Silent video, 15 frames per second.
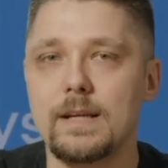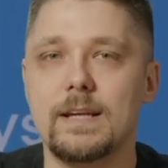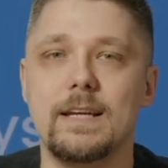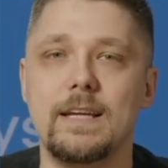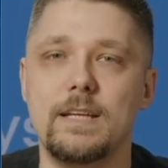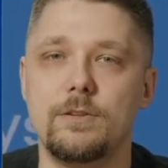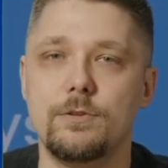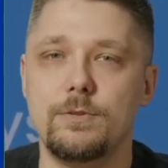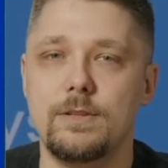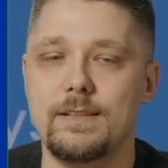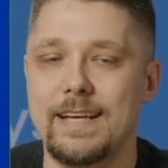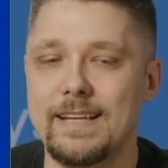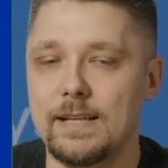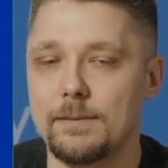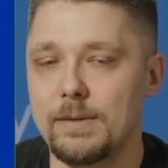into the
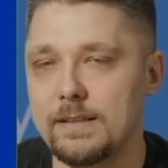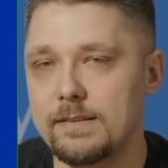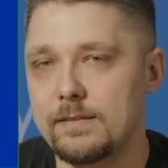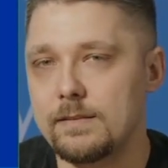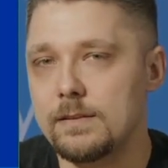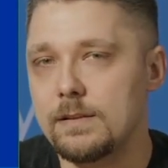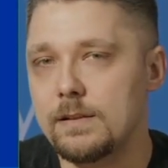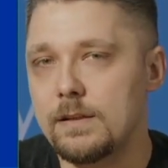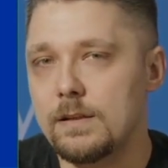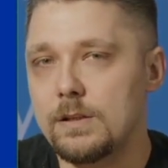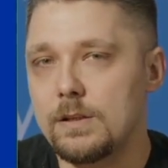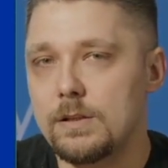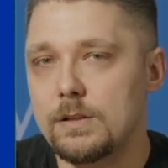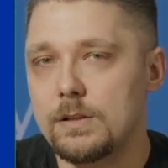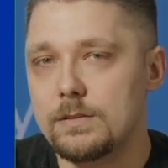database
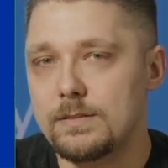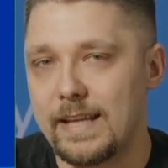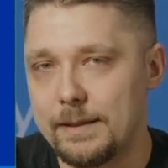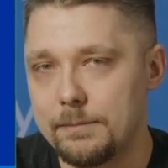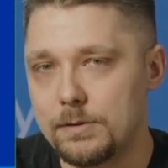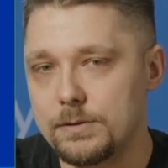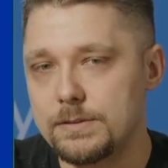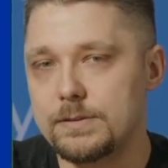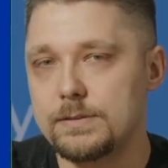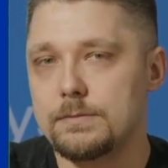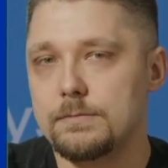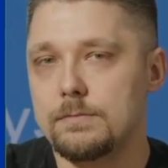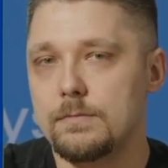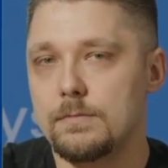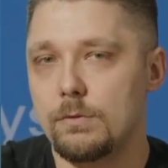tables,
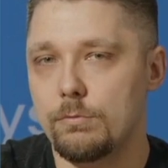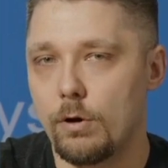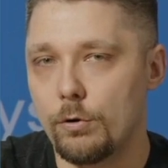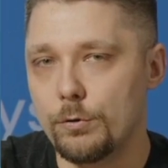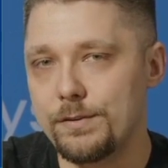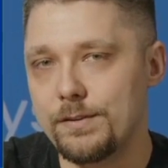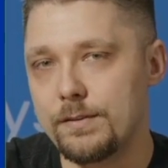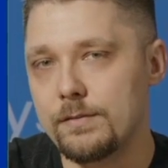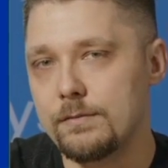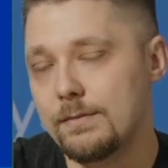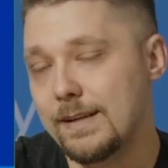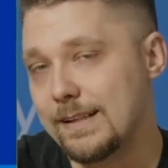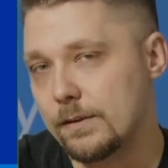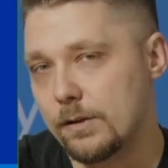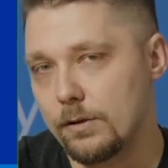rows,
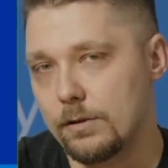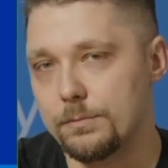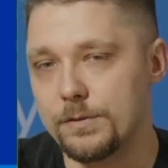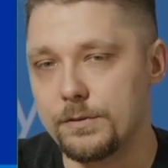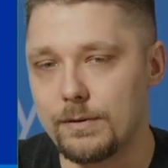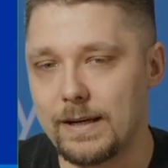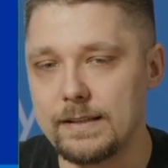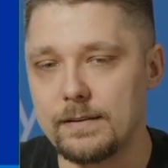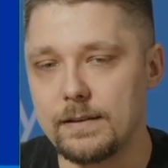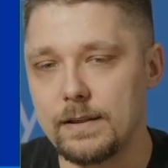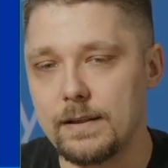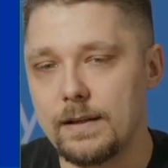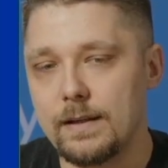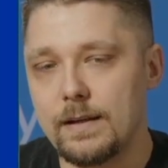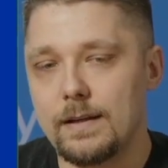and columns, right?
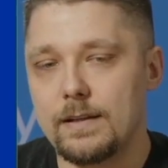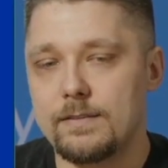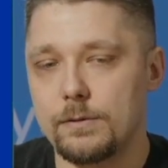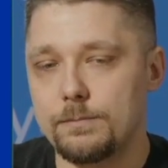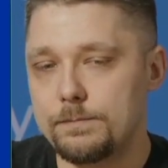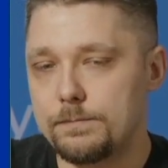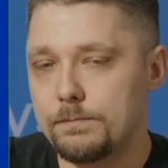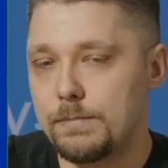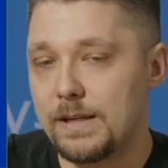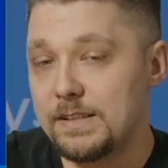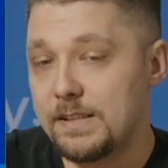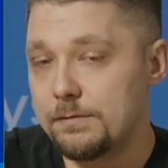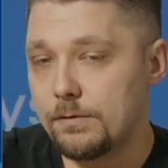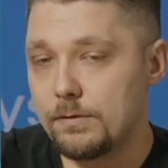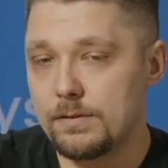So by
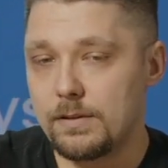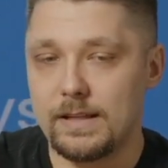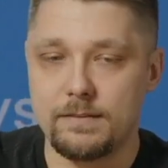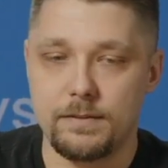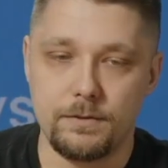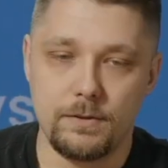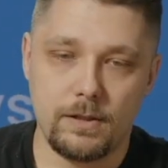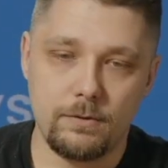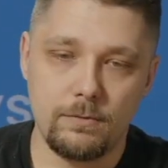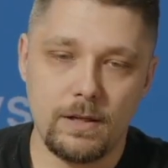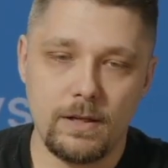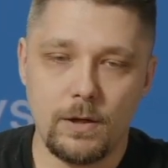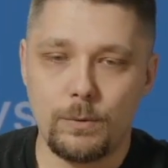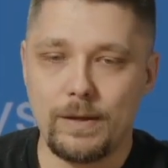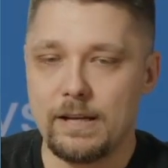default, as you know,
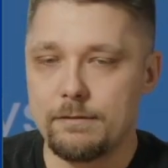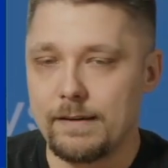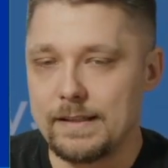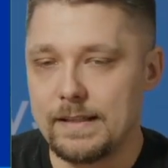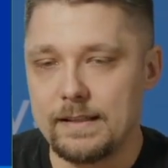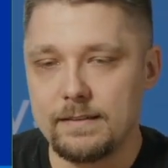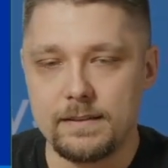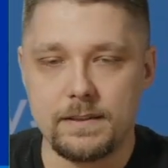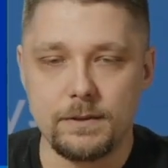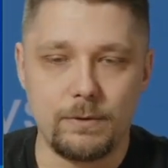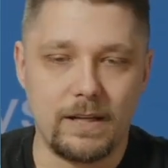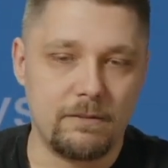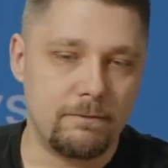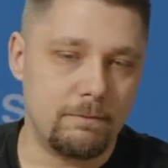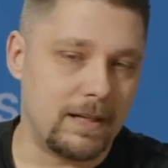we have identity, we
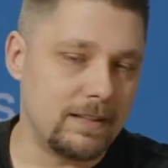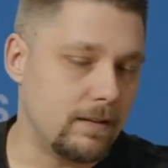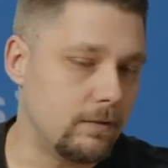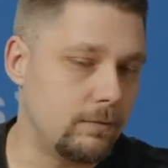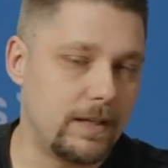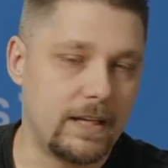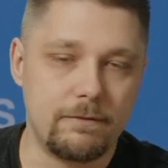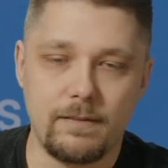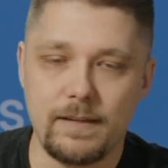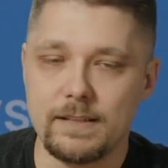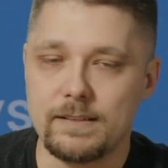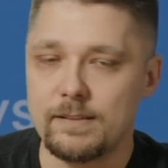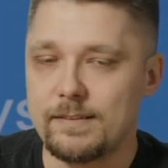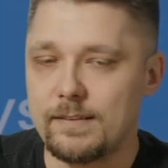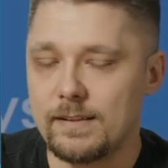have bundle, we have link.
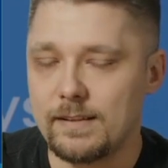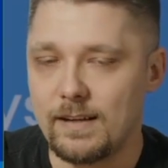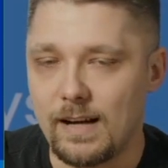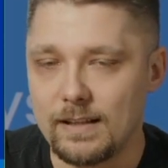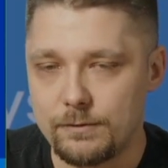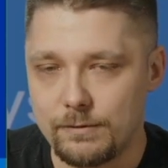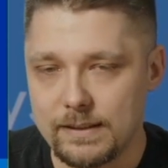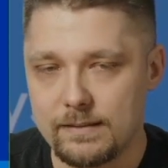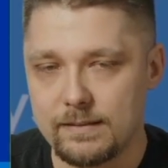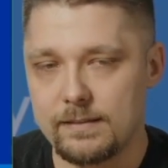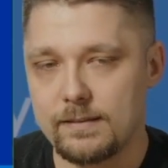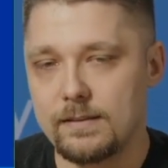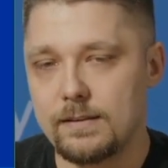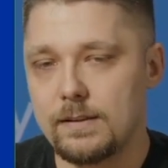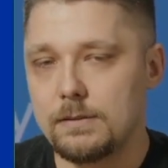There's
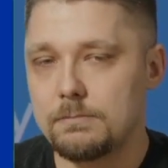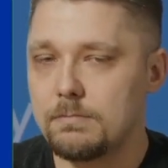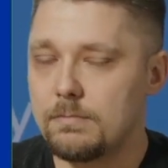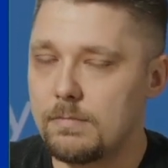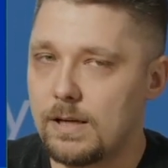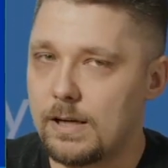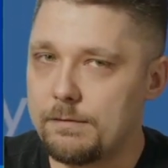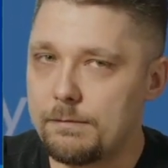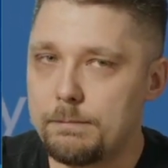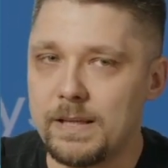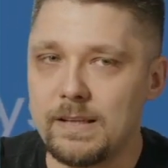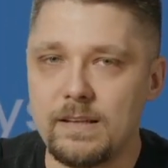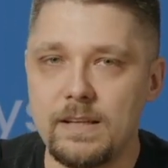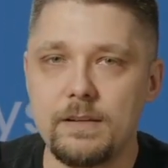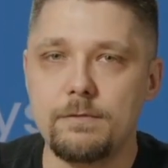hundreds, I
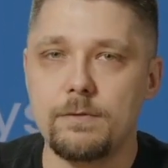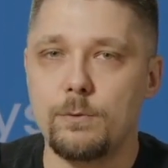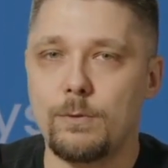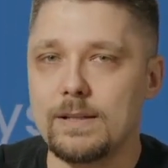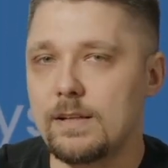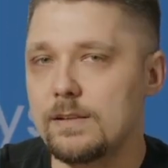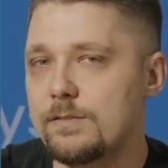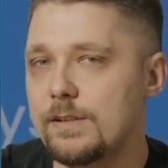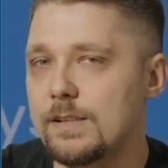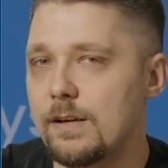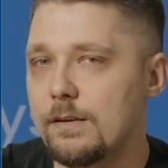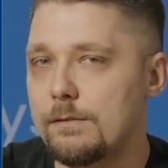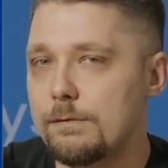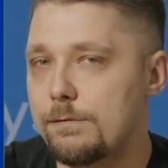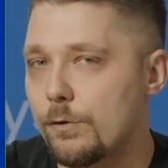believe
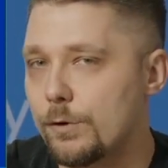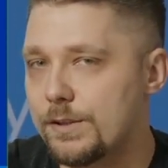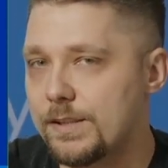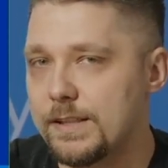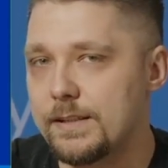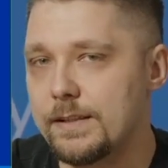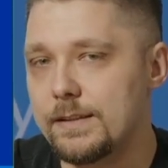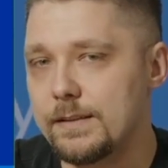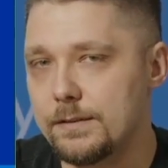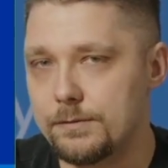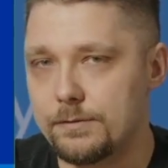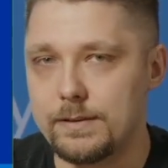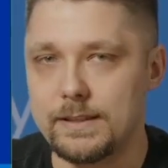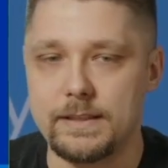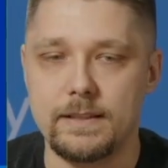
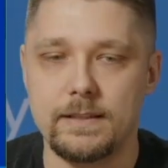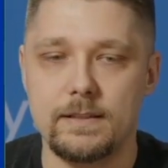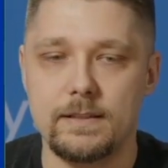143